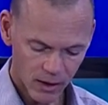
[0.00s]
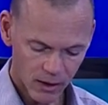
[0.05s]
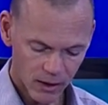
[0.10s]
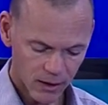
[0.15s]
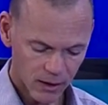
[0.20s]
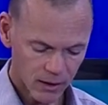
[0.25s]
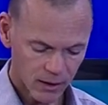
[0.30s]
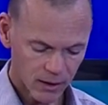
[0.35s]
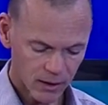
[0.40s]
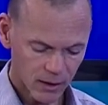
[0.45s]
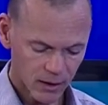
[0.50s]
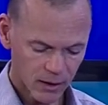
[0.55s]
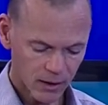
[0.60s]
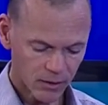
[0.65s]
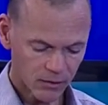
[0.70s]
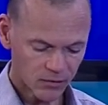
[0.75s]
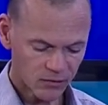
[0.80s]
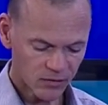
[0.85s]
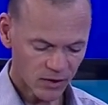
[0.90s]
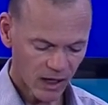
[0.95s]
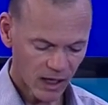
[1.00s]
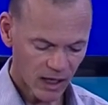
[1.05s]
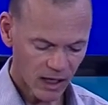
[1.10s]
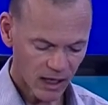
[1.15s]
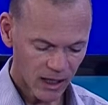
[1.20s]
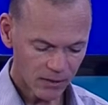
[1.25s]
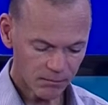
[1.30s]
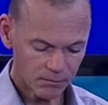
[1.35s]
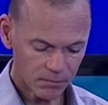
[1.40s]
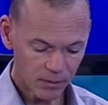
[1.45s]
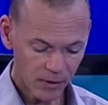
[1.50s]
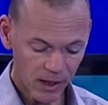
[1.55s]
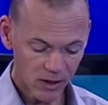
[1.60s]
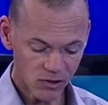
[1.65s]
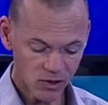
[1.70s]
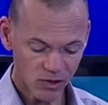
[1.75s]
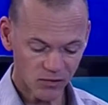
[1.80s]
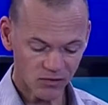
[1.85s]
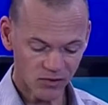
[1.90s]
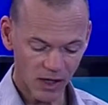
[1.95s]
uh, time
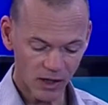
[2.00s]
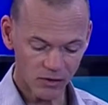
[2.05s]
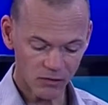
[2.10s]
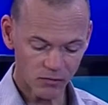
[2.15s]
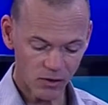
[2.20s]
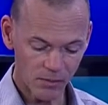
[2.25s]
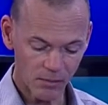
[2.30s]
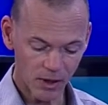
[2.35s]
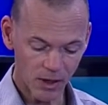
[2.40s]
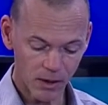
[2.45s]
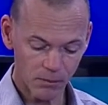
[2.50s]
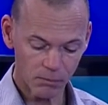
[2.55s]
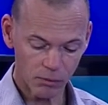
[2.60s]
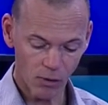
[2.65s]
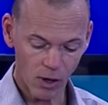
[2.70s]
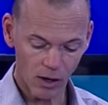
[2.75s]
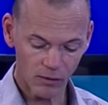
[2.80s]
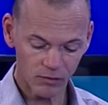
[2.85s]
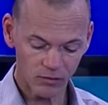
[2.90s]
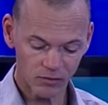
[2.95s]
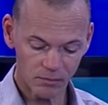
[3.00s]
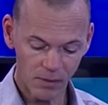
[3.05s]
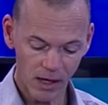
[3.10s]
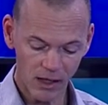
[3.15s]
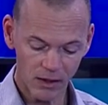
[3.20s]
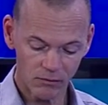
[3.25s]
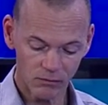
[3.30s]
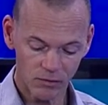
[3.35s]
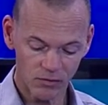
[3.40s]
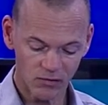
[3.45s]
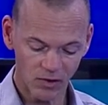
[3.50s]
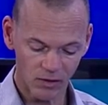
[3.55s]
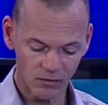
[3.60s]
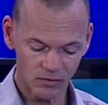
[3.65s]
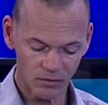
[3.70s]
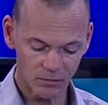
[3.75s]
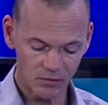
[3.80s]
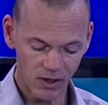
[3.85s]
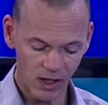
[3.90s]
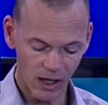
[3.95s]
patient started treatment, and progress made and results
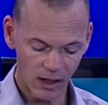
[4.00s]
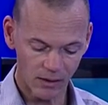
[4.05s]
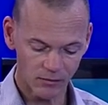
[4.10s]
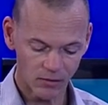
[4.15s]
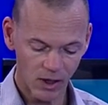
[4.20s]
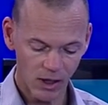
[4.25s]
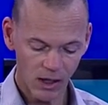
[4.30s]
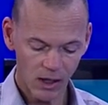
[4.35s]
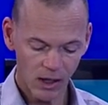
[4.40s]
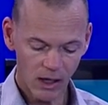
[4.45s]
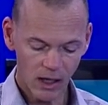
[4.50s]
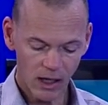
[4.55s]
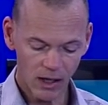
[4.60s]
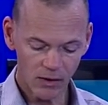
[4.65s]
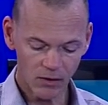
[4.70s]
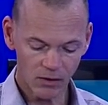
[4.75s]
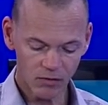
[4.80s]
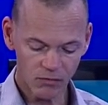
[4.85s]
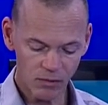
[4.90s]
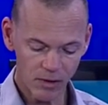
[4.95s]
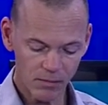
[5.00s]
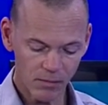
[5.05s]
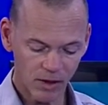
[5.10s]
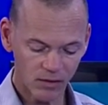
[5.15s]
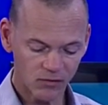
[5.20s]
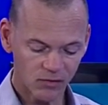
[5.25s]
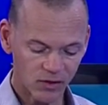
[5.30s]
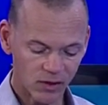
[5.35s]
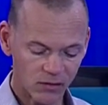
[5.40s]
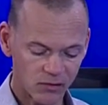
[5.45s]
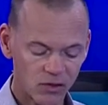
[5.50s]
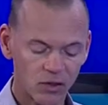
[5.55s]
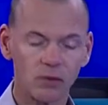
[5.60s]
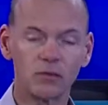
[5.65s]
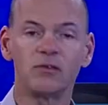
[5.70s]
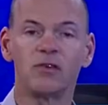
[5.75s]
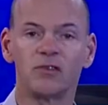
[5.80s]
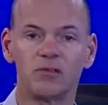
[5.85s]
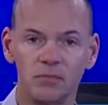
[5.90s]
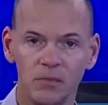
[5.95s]
obtained in the three months until
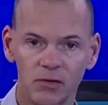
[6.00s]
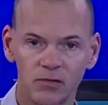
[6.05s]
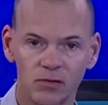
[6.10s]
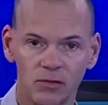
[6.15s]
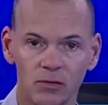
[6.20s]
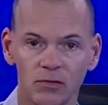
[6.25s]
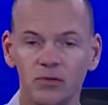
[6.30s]
dismissal.